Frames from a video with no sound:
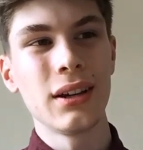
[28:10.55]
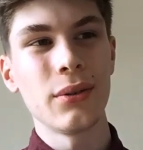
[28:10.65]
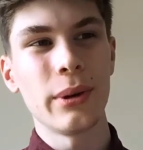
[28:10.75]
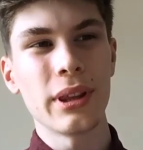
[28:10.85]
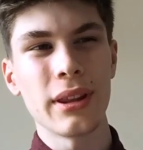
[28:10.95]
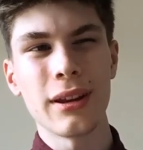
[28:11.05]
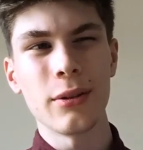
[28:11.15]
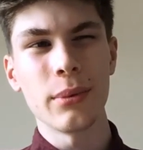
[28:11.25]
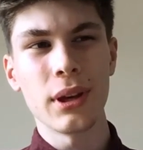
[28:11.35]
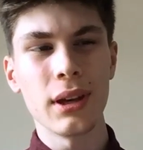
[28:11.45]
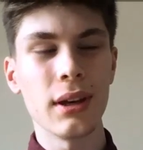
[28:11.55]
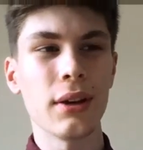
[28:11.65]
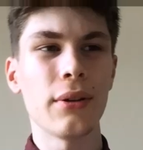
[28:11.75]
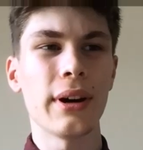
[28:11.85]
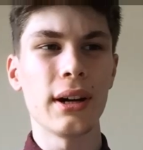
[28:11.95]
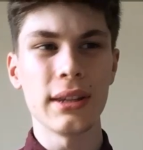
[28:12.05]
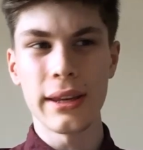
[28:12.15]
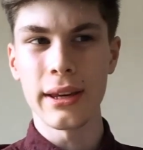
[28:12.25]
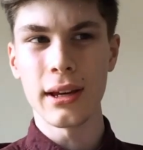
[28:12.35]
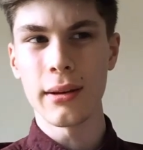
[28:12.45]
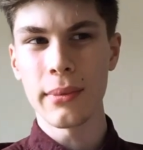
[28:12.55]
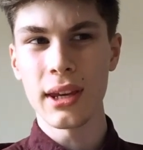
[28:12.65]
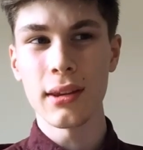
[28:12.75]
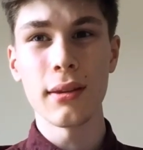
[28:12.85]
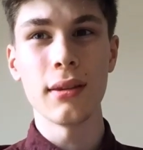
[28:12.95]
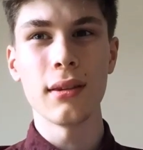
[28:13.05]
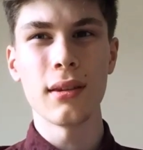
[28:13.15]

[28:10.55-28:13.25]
whether that would be a great idea. I mean,